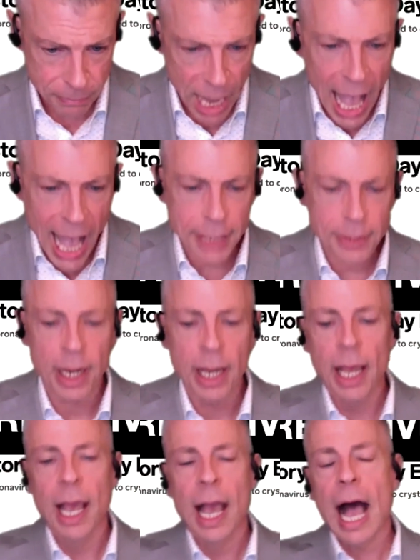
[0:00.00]
And
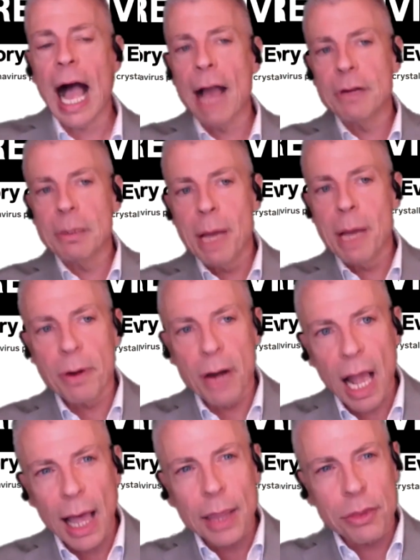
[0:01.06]
I remember
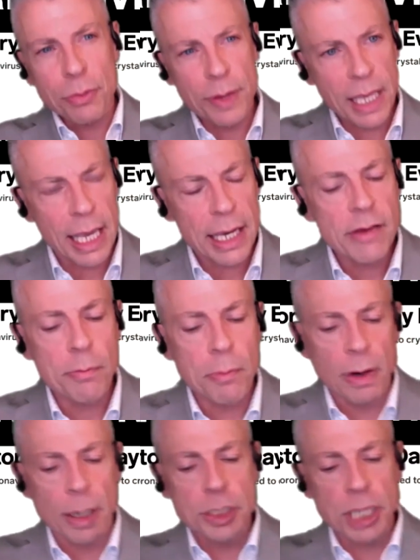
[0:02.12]
through the end of
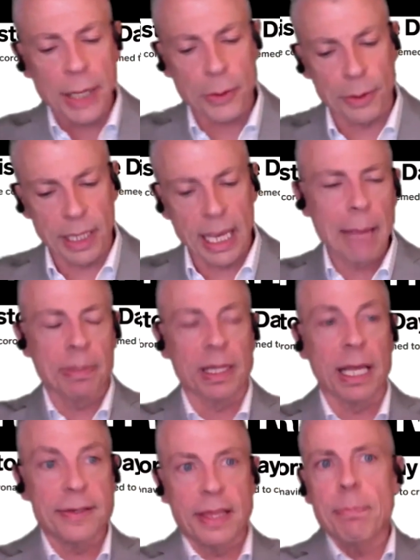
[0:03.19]
March and early April,
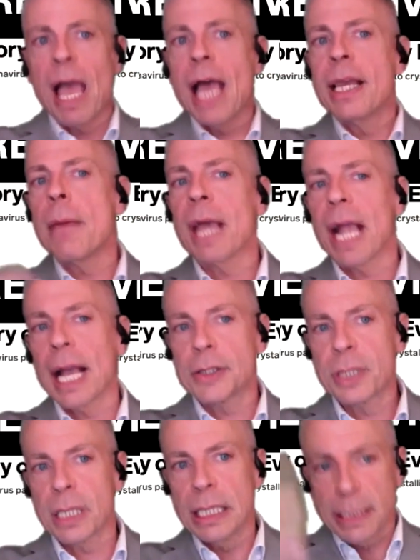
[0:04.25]
as the pandemic
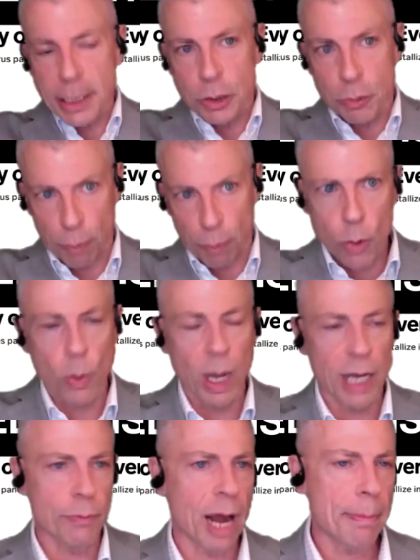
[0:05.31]
actually did grow quite
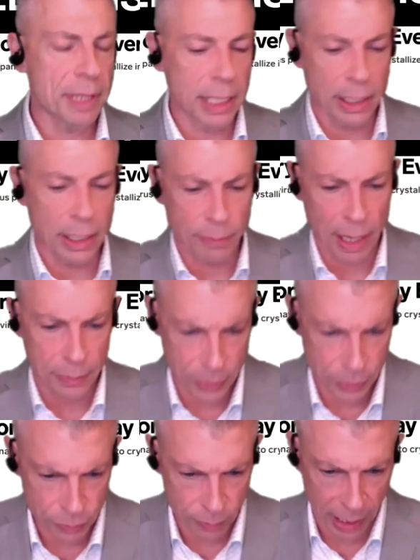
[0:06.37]
rapidly around
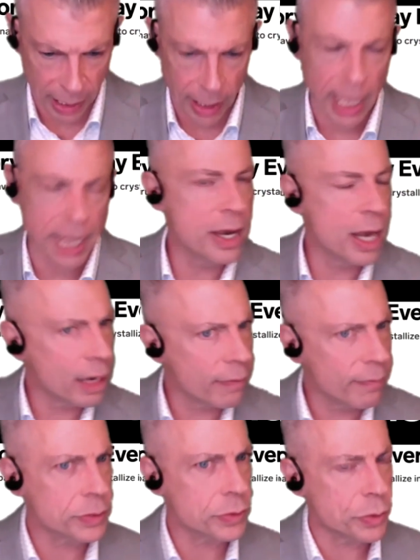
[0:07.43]
Australia, and none of
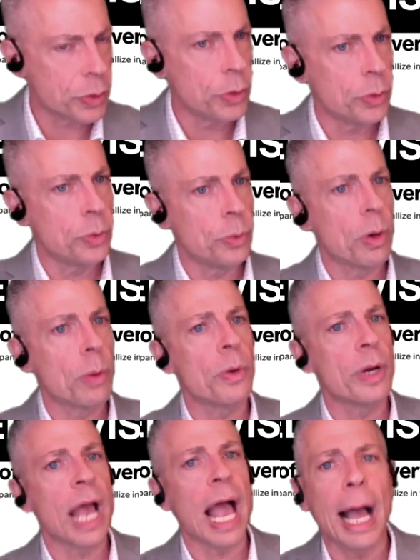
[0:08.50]
us knew what would
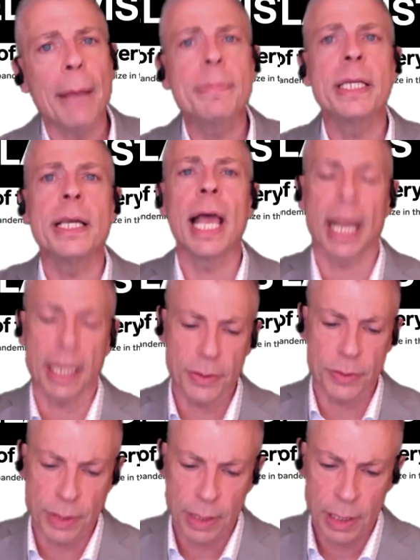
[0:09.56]
happen next.